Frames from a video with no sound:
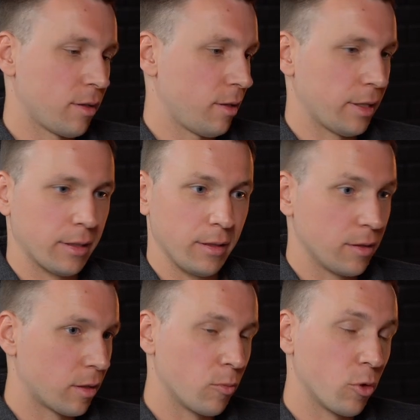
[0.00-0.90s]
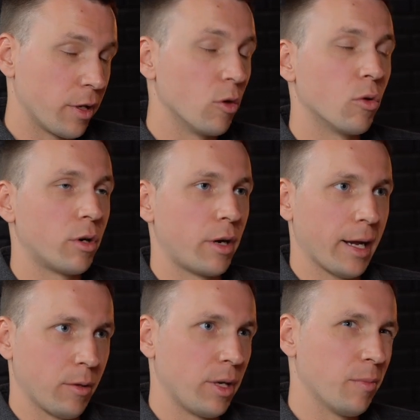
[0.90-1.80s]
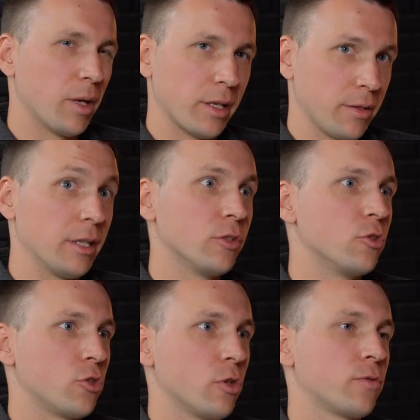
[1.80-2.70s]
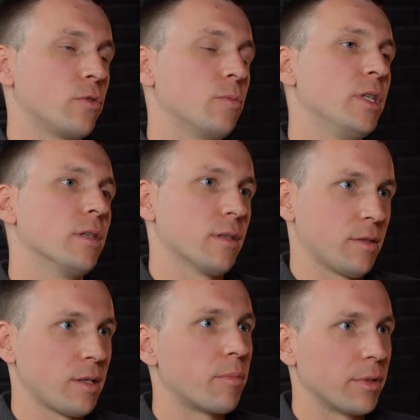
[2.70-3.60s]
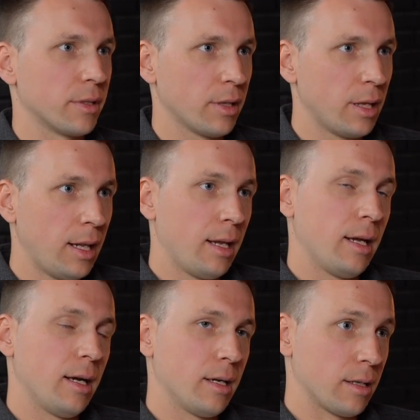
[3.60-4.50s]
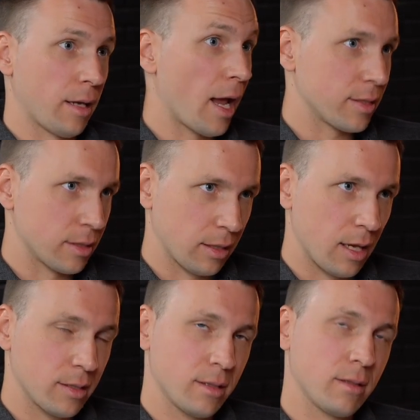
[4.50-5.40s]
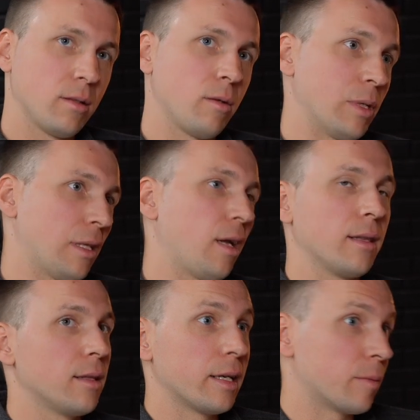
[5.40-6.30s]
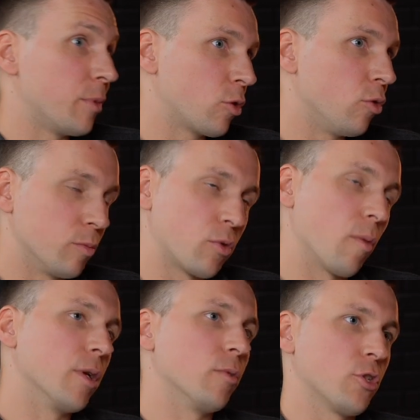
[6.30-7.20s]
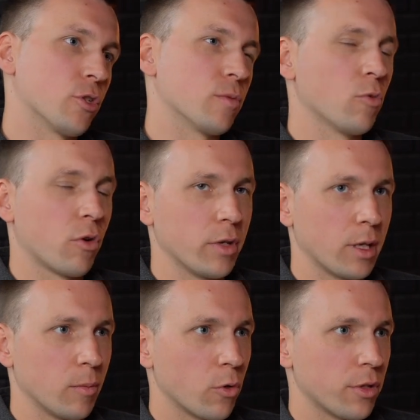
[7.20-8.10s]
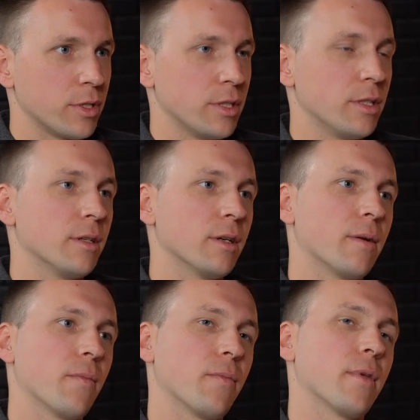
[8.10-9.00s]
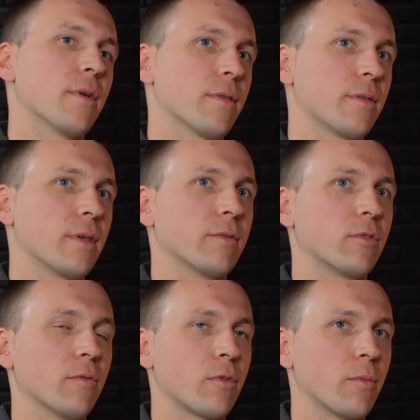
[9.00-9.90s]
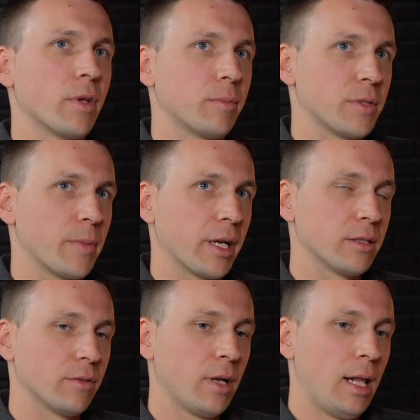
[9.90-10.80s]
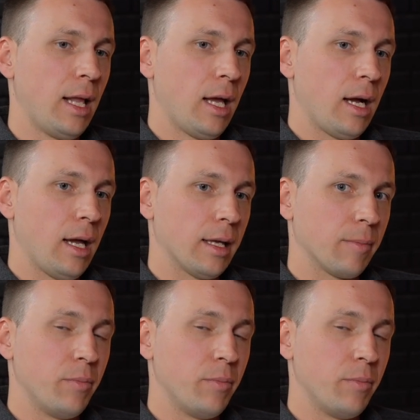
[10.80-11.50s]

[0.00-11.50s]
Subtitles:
like either commodity or equity, but I think it deserves to be a separate asset class. Well, unlike Bitcoin, probably, which is more of a commodity thing from that perspective, and